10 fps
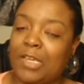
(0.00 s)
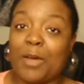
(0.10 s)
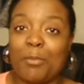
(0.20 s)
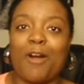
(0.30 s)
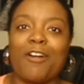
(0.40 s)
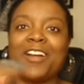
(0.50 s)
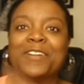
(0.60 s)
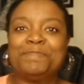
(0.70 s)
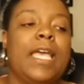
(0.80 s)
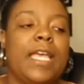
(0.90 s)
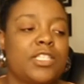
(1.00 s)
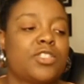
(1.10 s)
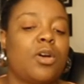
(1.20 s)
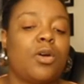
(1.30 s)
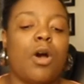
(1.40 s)
Amara. And
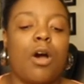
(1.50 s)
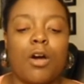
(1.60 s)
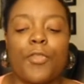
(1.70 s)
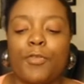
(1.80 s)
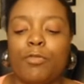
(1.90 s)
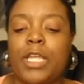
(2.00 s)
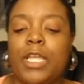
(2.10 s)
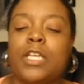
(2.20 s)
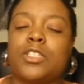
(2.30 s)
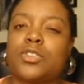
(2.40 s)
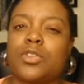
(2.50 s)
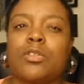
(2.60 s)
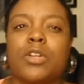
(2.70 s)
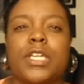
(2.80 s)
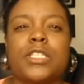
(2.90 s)
so all three
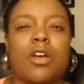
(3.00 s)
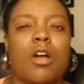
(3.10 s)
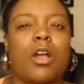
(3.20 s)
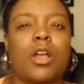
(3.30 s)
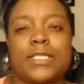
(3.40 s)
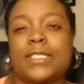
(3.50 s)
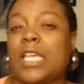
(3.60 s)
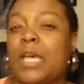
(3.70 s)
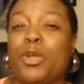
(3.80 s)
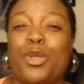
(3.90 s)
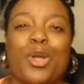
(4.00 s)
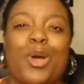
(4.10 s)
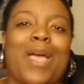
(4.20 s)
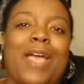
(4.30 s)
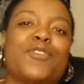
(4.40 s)
stories are separate. You
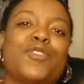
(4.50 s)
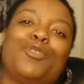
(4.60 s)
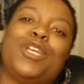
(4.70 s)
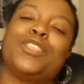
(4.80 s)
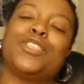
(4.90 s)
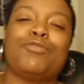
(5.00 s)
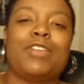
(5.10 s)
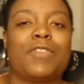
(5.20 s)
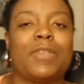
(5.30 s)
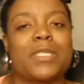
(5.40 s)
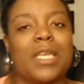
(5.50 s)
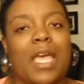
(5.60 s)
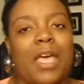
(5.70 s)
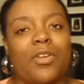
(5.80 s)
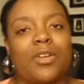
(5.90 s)
don't have to read the three of them
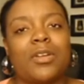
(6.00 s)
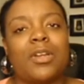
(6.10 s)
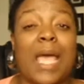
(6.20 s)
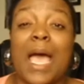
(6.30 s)
together.